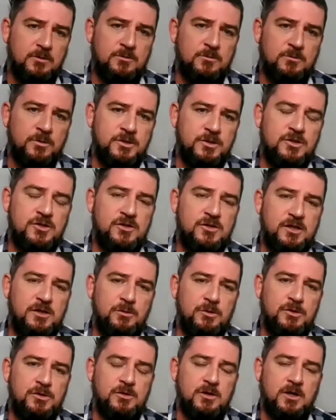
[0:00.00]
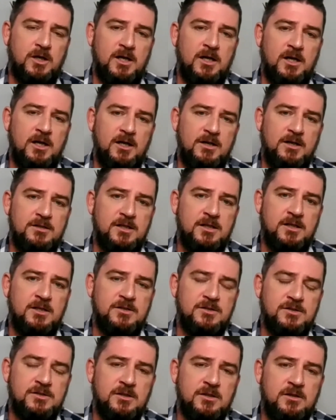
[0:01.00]
Which 3 would you highlight
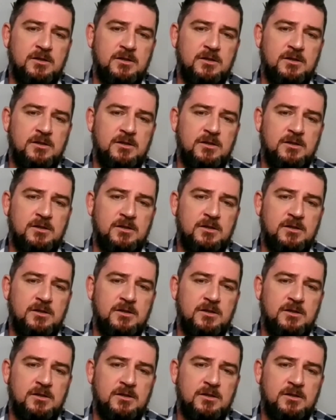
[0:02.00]
as?